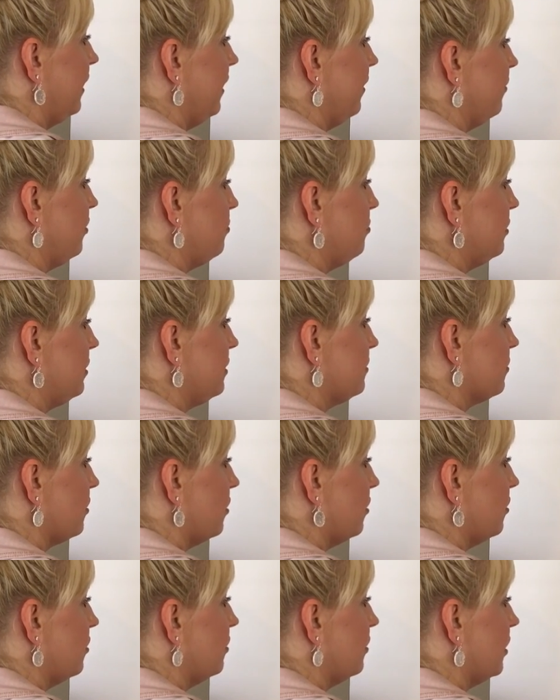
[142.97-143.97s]
Everybody's
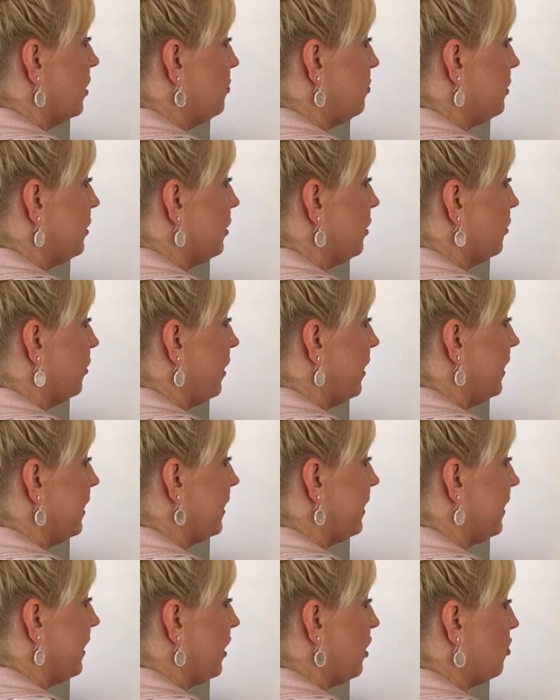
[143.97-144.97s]
all up here
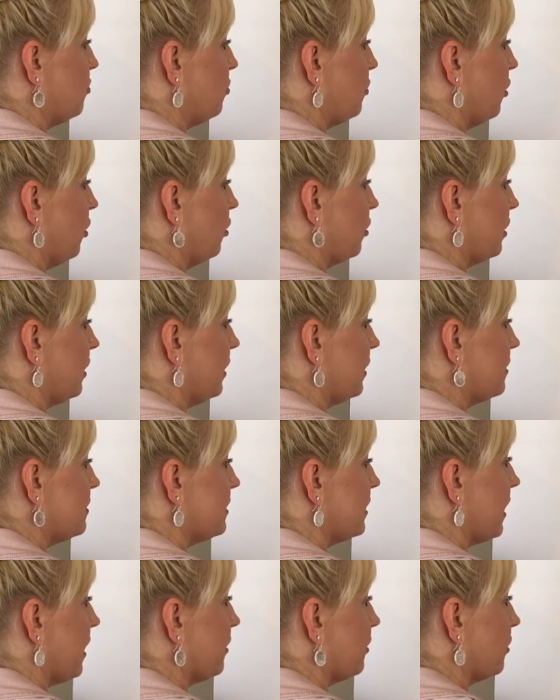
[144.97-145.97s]
hanging out, partying
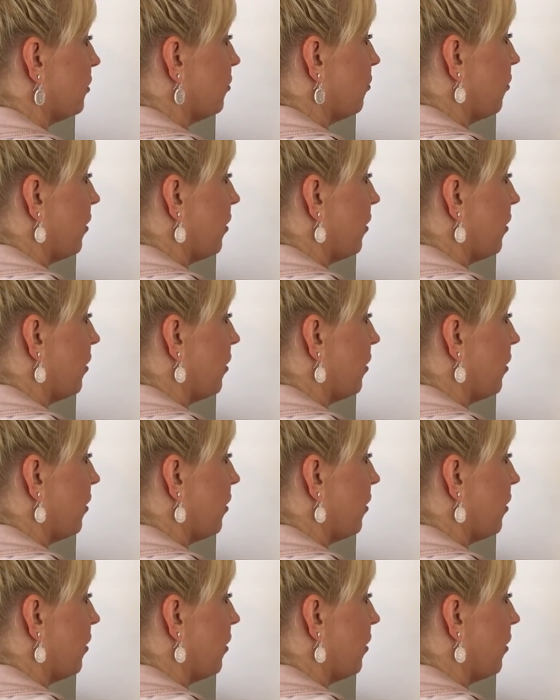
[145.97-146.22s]
together,